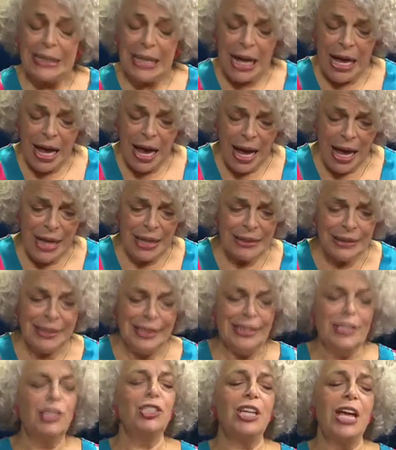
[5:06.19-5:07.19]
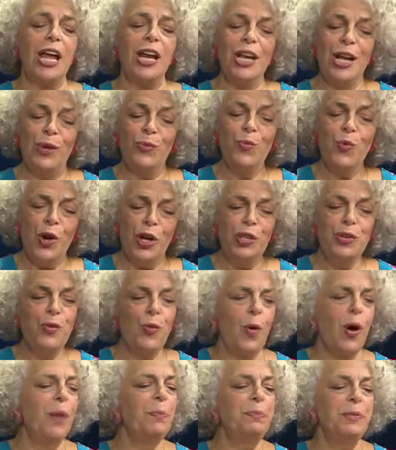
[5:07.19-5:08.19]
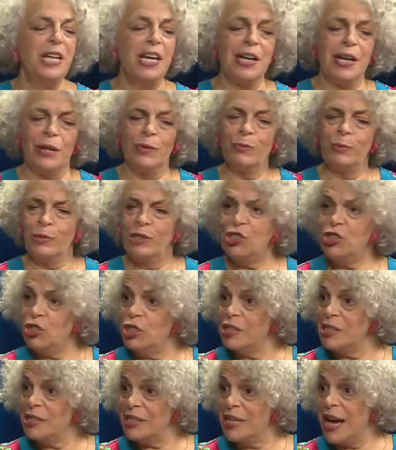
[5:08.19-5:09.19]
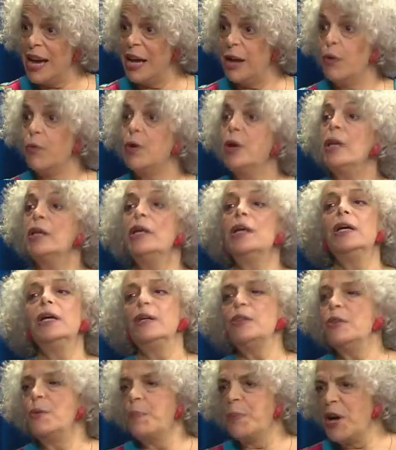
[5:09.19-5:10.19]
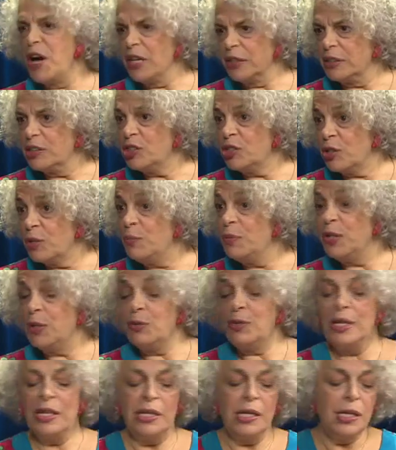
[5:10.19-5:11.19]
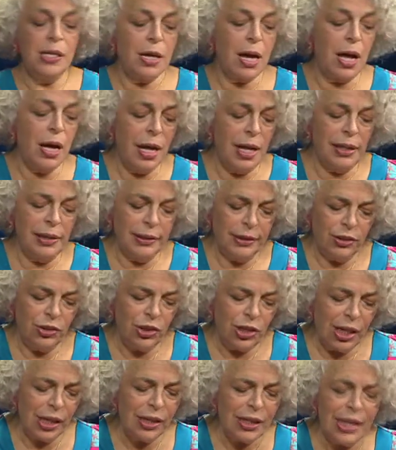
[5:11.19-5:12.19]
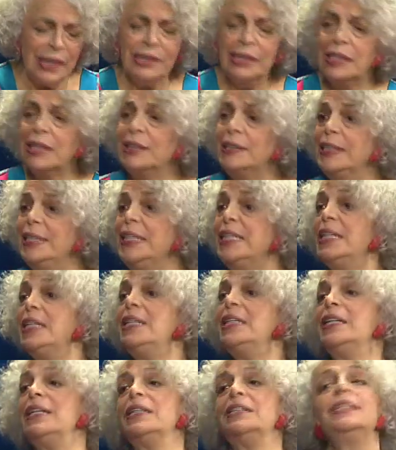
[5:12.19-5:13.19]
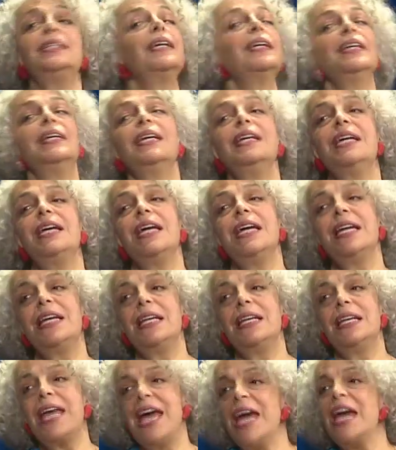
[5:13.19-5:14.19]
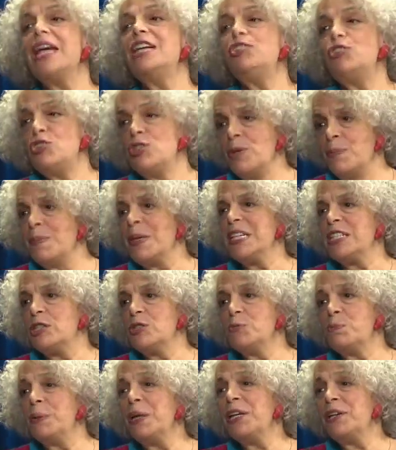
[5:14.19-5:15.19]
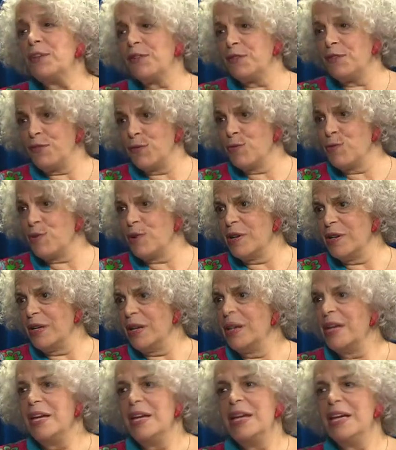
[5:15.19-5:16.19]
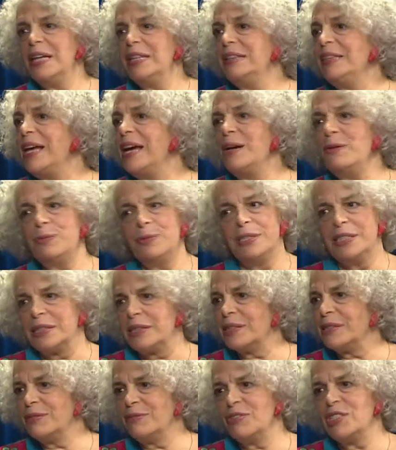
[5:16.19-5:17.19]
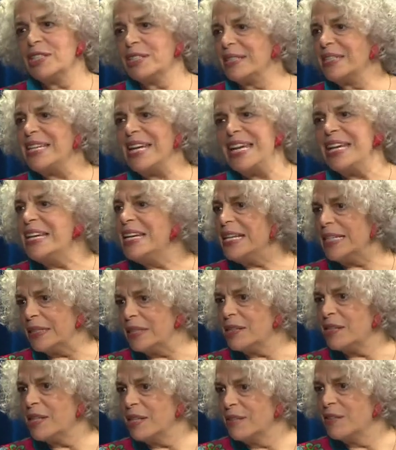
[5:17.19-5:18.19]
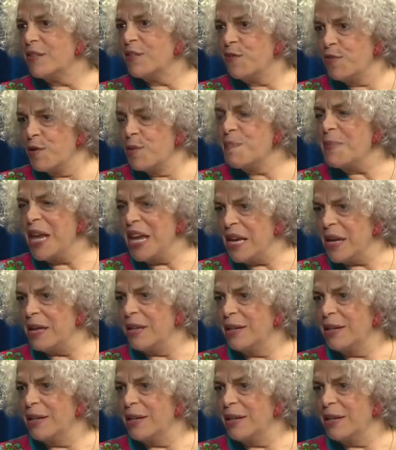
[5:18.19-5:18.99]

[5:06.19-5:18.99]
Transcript: college at NYU Uptown, which is now the Bronx Community College, I got the lead in HMS Pinafore. And that was just it for me.